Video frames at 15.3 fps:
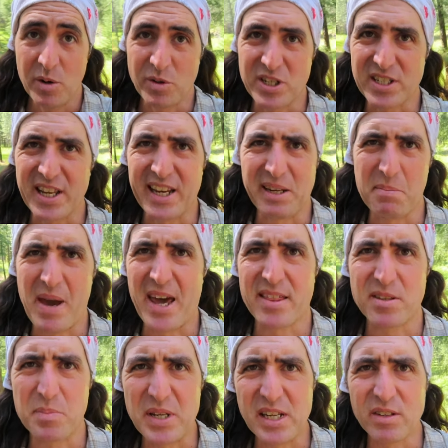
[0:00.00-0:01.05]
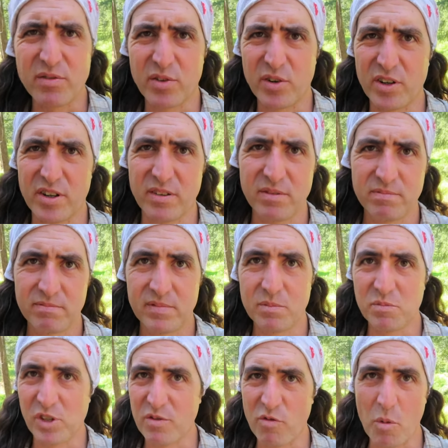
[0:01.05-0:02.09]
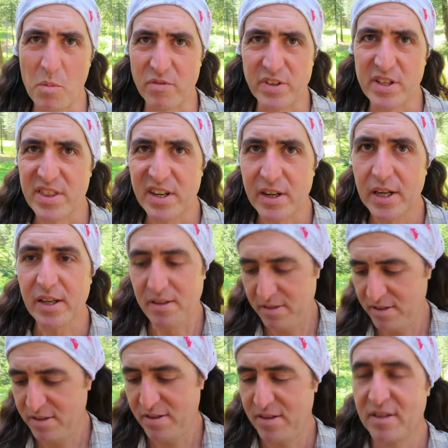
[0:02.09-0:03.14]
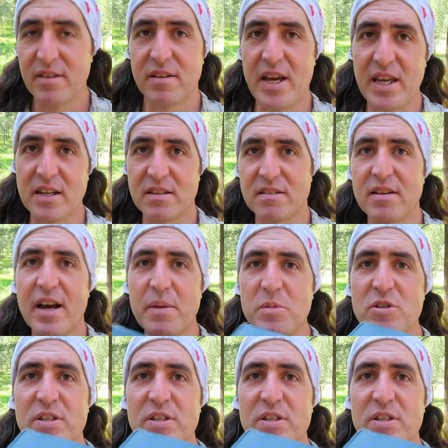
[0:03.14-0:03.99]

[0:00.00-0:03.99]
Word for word: which is like math speak for conformal field theory. And I'm